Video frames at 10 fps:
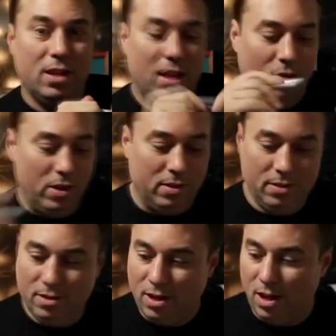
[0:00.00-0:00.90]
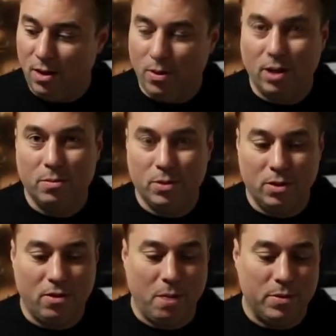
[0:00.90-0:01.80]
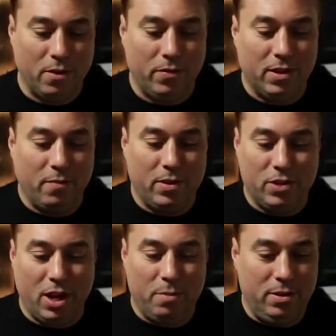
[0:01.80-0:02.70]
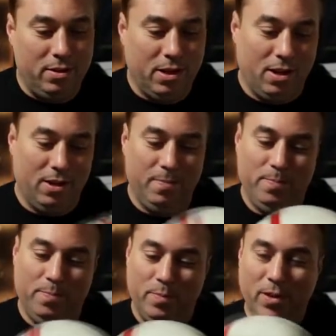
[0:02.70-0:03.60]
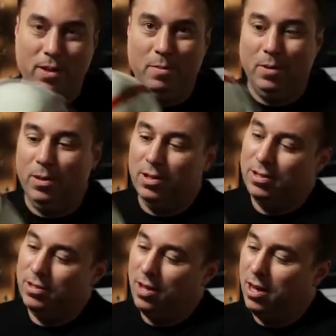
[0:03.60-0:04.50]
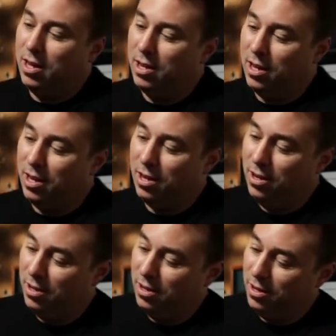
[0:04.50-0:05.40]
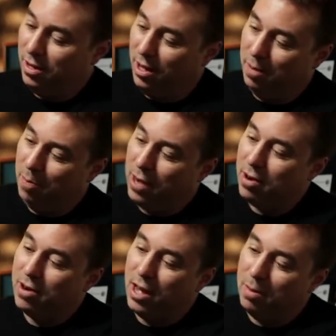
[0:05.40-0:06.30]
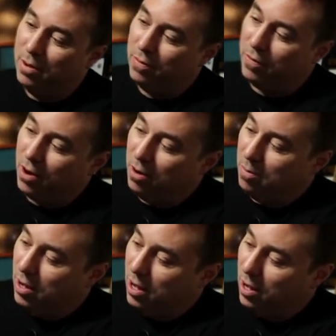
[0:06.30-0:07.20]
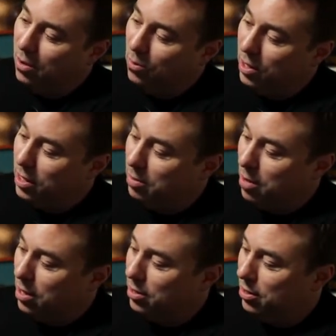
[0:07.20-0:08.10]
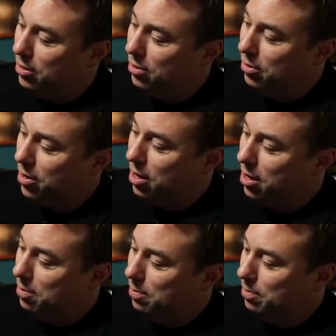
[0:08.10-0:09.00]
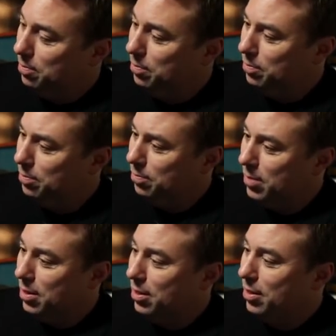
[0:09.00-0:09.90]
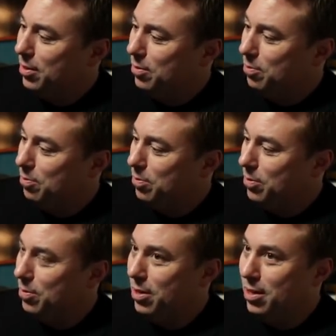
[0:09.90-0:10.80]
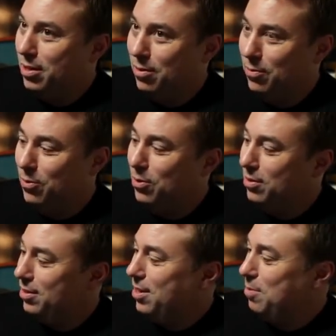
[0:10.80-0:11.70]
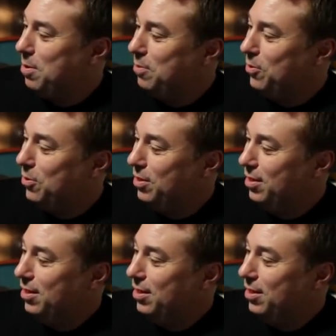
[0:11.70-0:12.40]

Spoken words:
Hello everyone, welcome to another episode for 10 for the Chairman. By the way, this is a background helmet from Wing Commander, I think 3, 4, yeah, maybe 4,